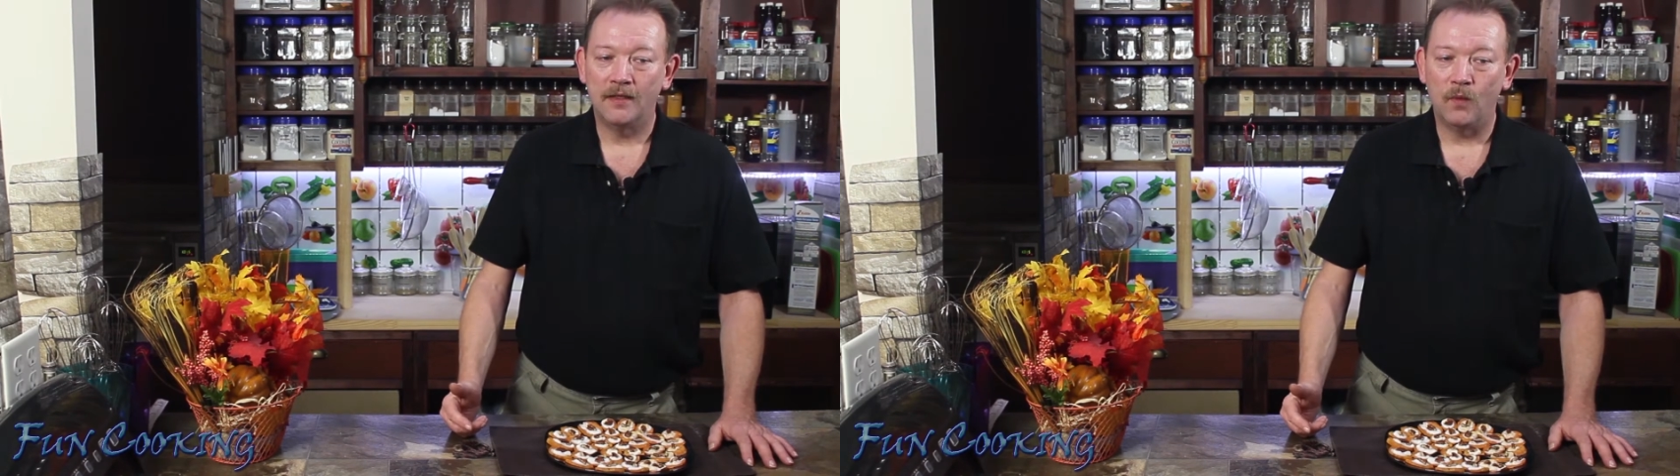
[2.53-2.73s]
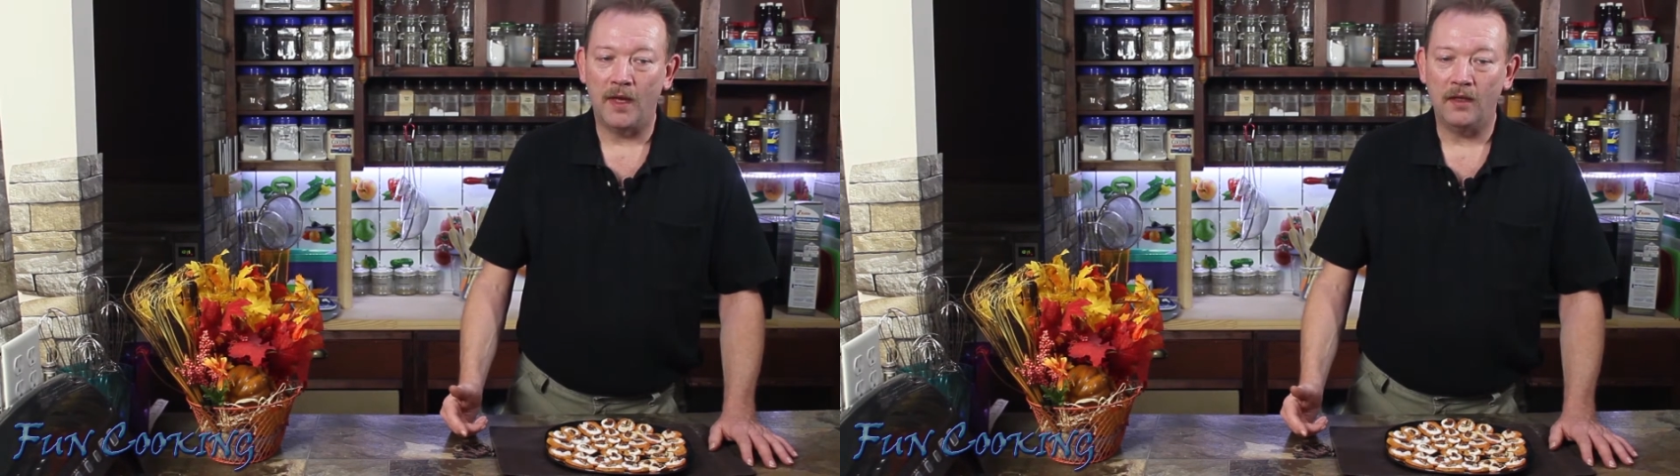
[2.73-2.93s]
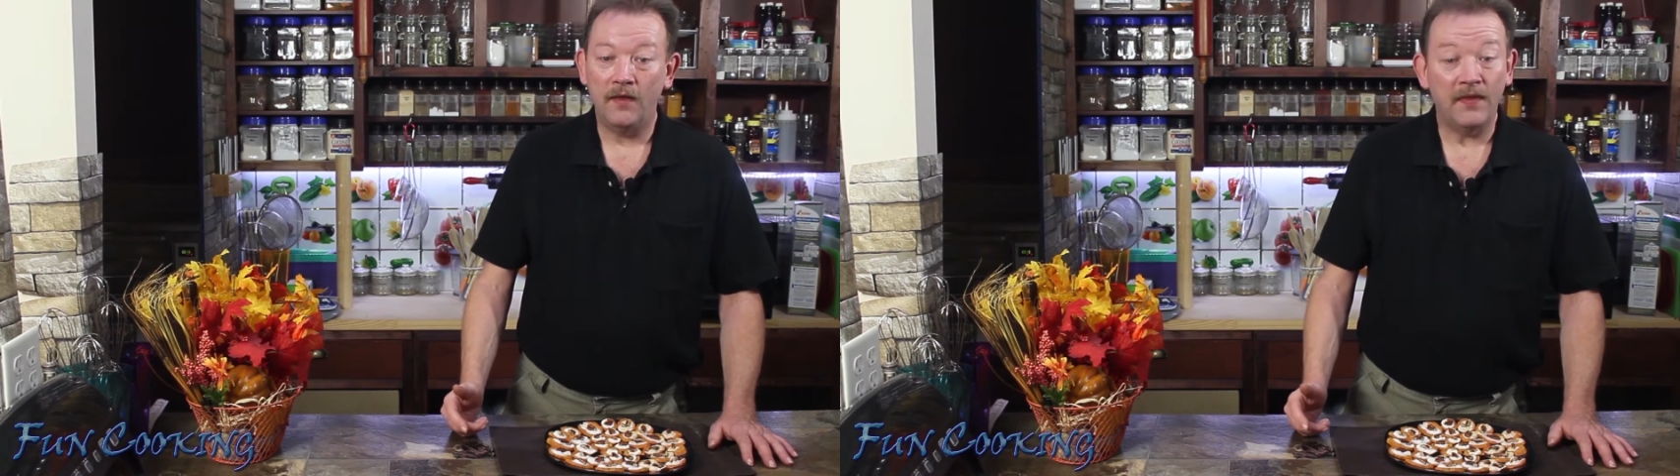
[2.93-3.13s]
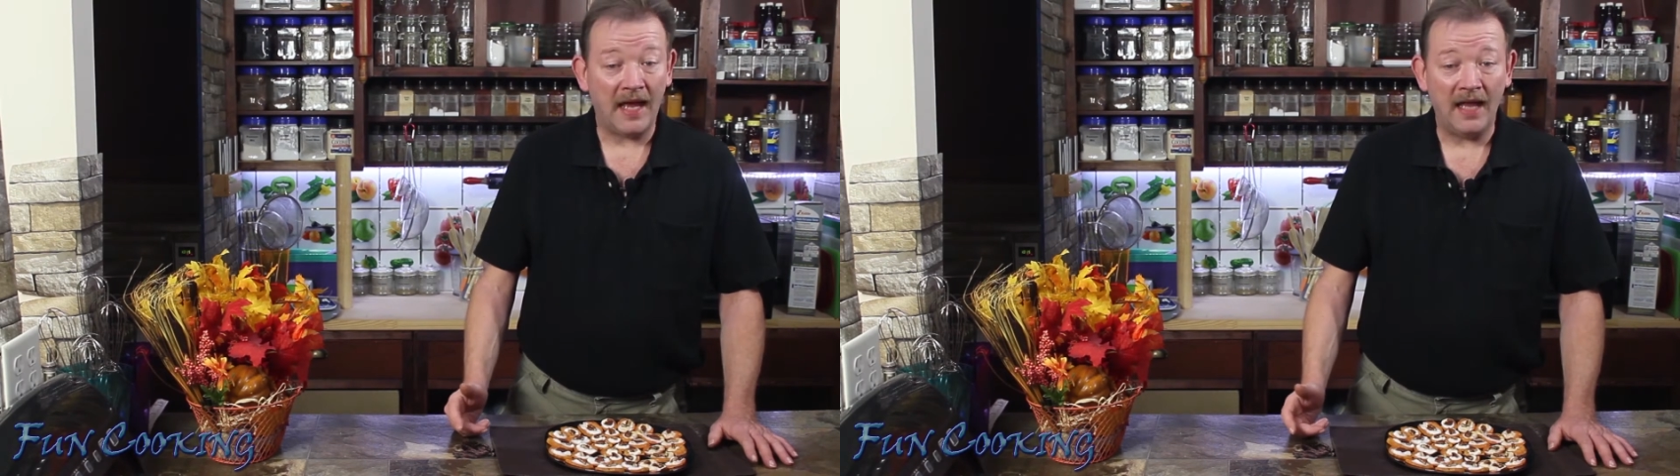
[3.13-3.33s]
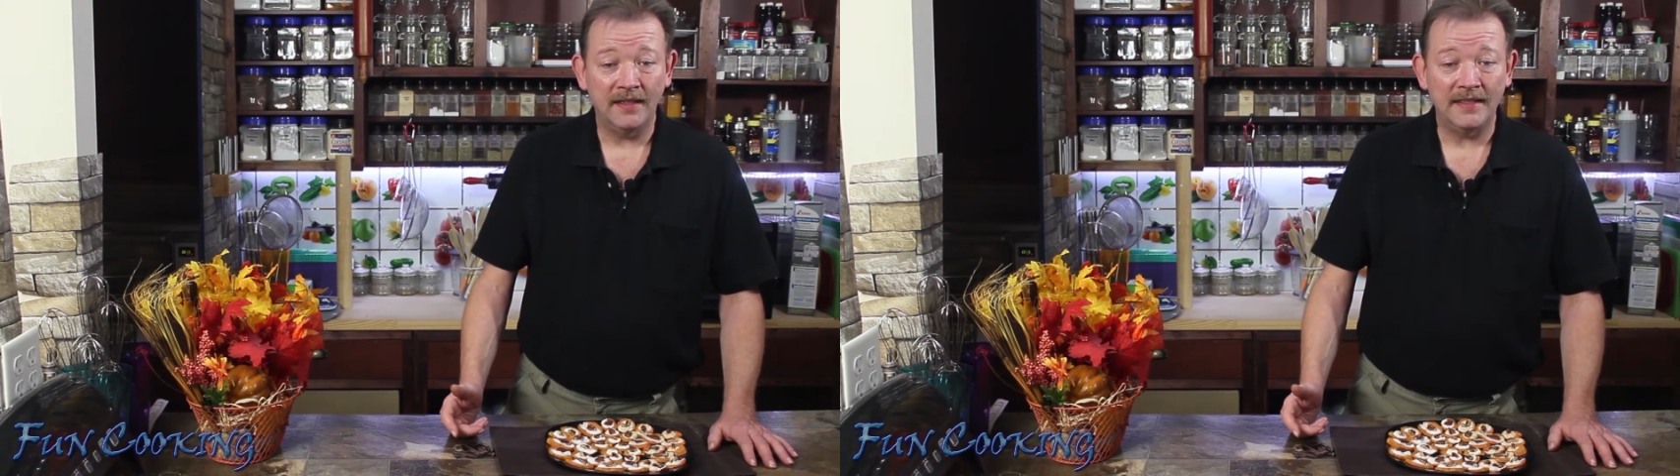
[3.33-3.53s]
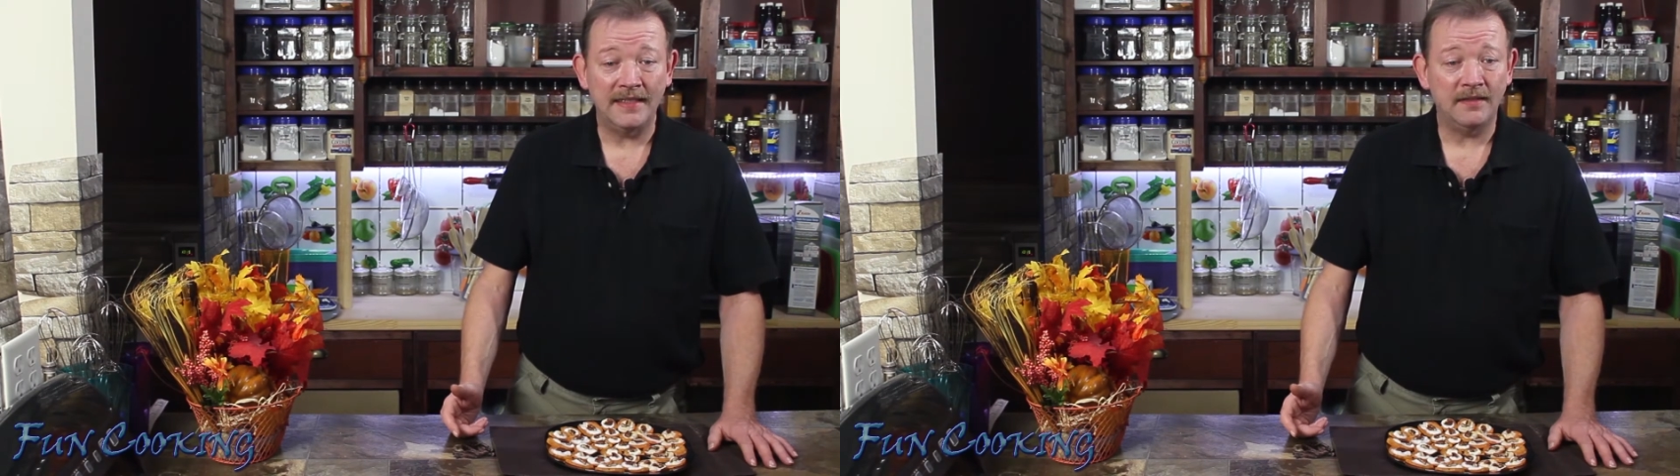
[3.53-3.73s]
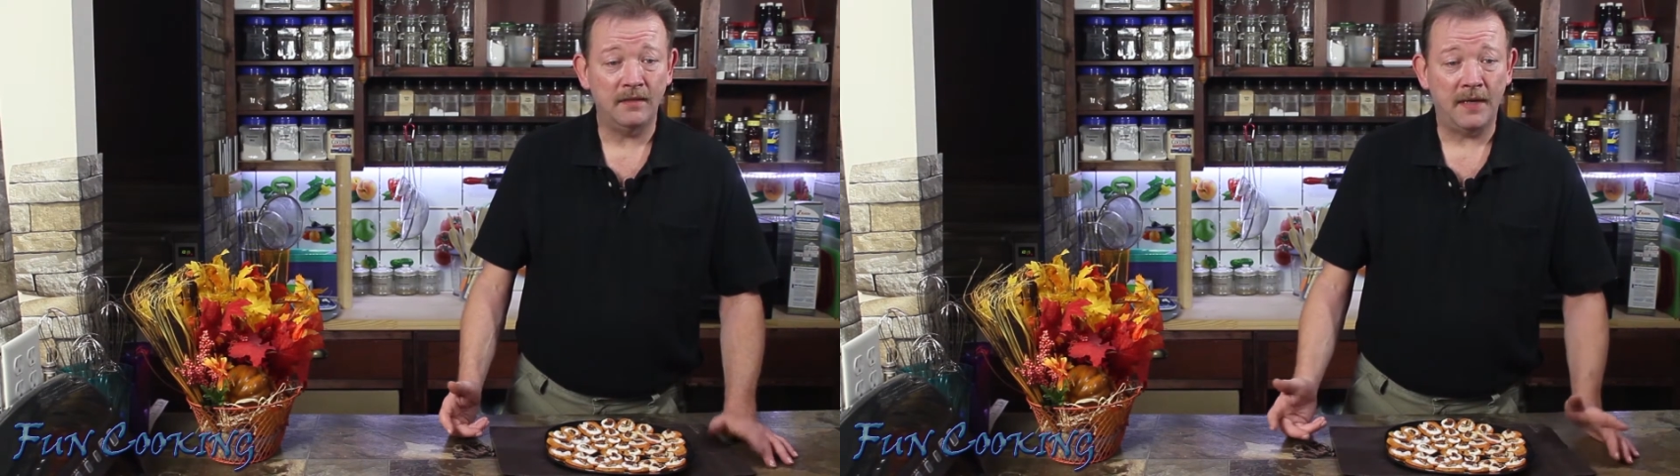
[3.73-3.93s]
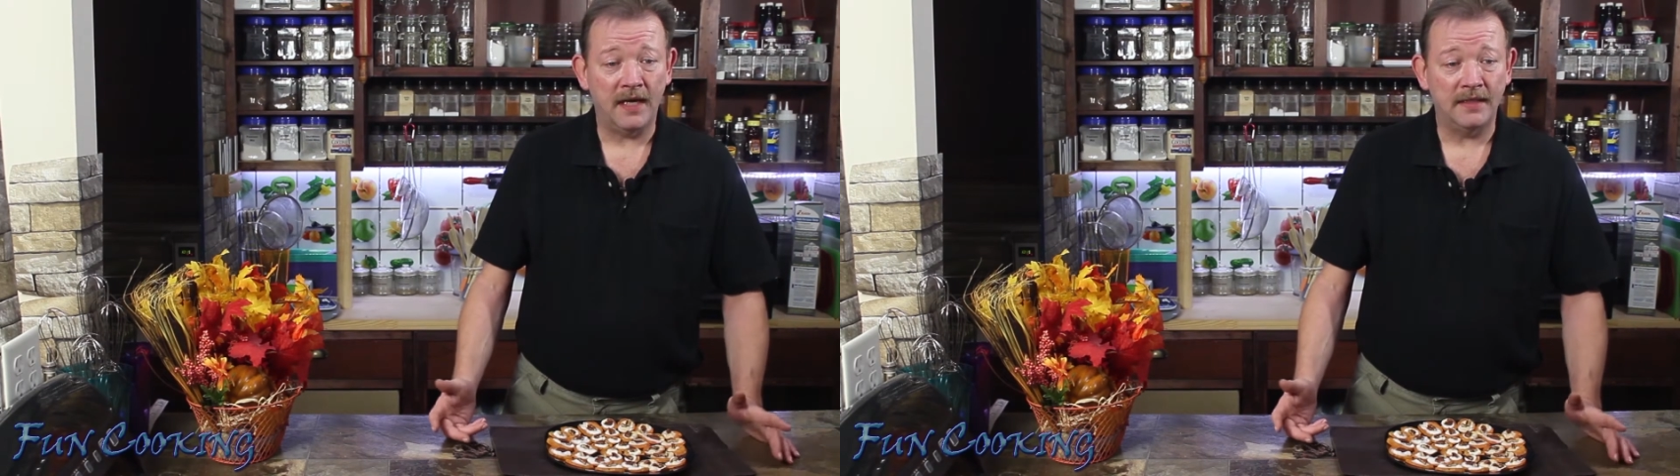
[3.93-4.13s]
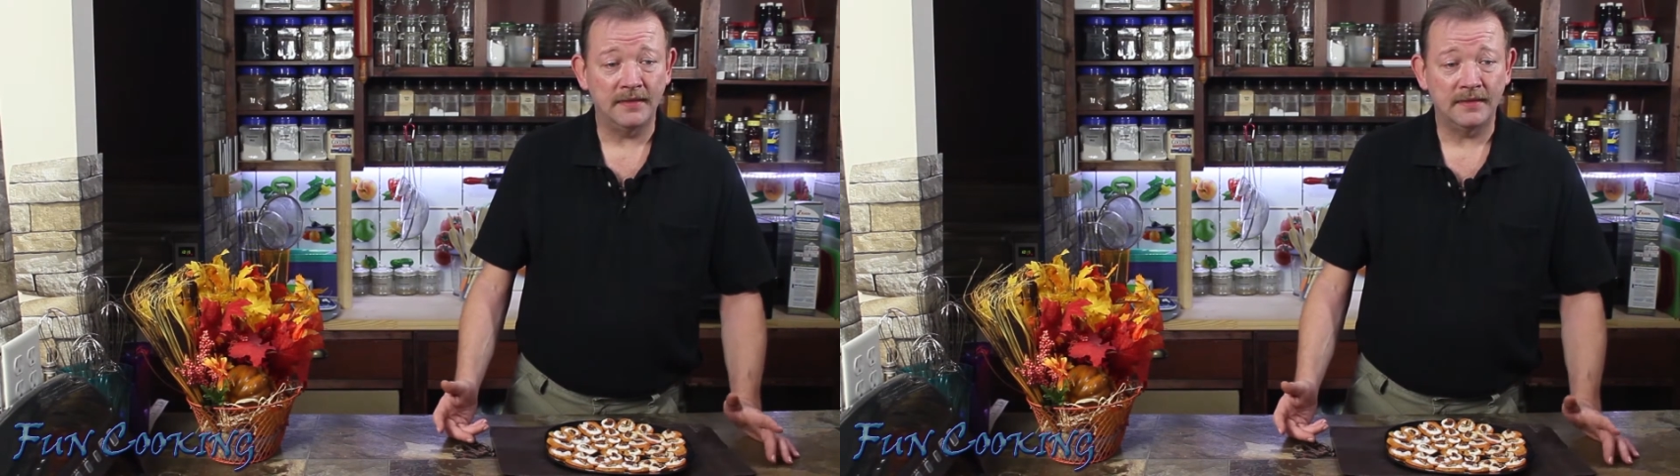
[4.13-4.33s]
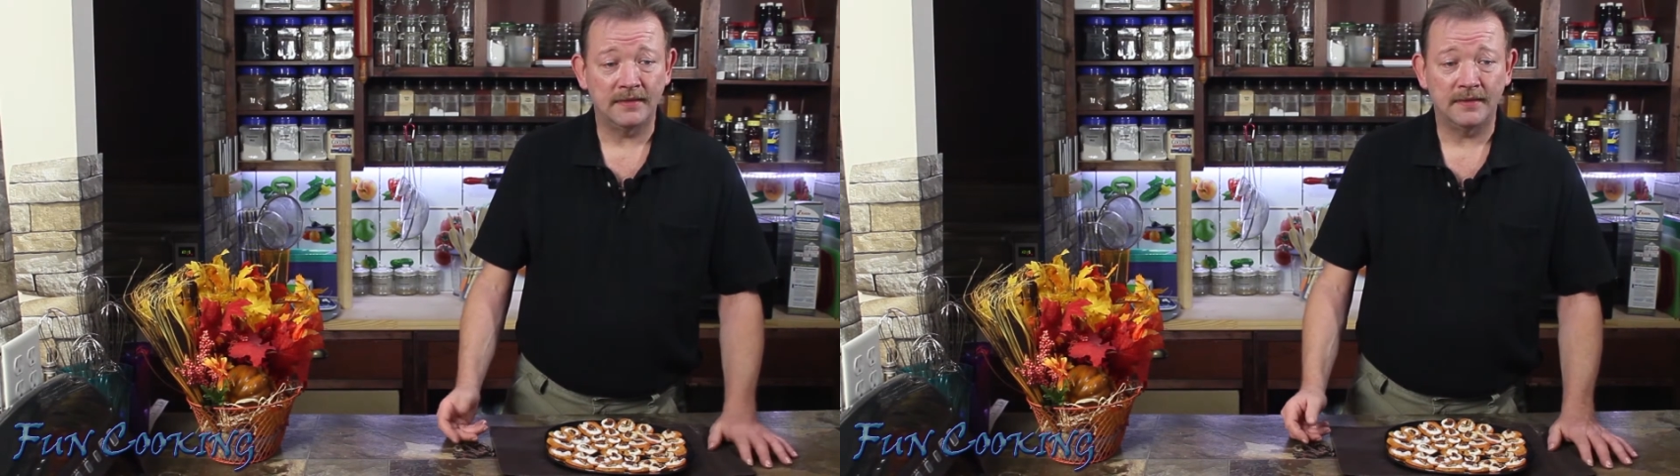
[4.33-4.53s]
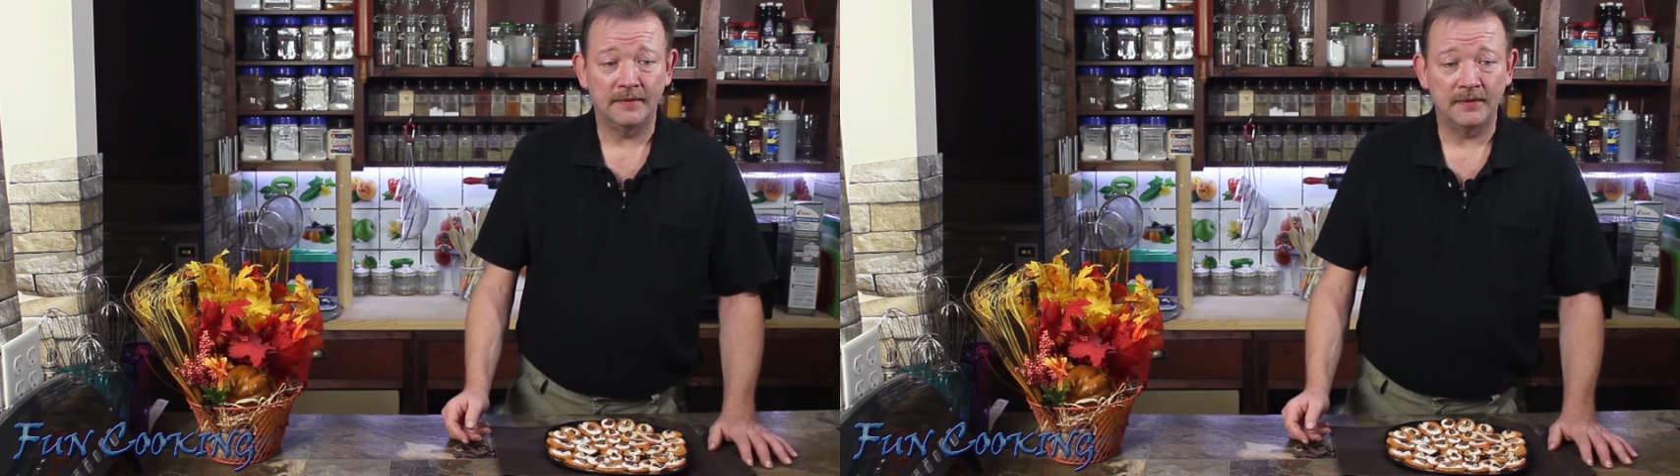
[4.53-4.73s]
Well, the holidays are upon us,